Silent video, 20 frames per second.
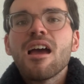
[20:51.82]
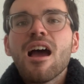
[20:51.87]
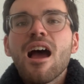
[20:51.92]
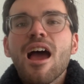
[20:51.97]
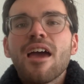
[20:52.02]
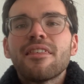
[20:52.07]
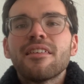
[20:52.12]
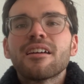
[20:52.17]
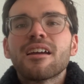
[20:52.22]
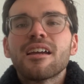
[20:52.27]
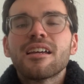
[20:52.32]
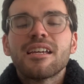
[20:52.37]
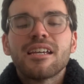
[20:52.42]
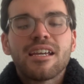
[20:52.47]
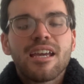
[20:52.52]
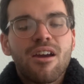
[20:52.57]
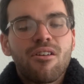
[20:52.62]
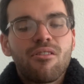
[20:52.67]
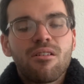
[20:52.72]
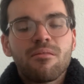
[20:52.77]
I think I can
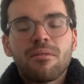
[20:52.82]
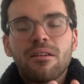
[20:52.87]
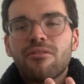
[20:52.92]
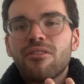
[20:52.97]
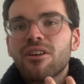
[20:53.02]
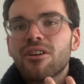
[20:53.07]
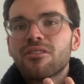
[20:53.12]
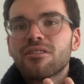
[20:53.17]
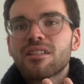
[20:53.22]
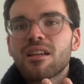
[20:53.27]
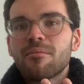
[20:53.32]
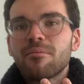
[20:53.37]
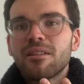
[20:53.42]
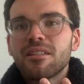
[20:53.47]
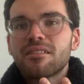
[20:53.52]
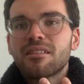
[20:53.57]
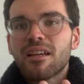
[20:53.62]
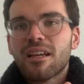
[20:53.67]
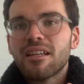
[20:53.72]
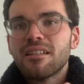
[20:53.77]
count on my fingers how many
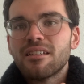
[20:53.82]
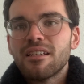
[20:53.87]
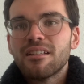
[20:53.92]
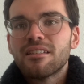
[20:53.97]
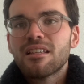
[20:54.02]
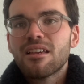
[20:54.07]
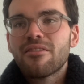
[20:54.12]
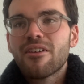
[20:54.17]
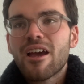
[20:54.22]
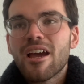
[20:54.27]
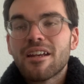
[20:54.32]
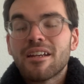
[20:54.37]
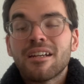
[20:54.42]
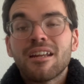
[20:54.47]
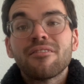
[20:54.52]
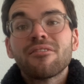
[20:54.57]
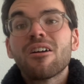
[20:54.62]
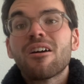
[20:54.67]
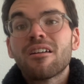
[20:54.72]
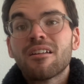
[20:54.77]
second dates I've had, and
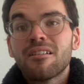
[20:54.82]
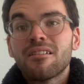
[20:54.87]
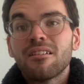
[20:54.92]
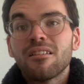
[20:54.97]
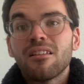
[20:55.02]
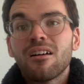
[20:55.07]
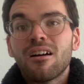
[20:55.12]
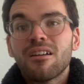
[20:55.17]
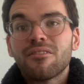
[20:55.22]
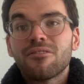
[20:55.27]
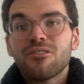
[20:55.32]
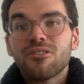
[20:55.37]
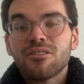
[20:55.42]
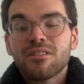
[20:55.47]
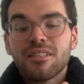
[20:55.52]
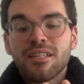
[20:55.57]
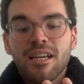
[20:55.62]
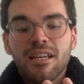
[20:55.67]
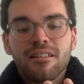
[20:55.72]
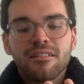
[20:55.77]
I've gone on a lot of
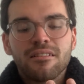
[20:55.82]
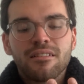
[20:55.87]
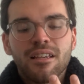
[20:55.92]
first dates.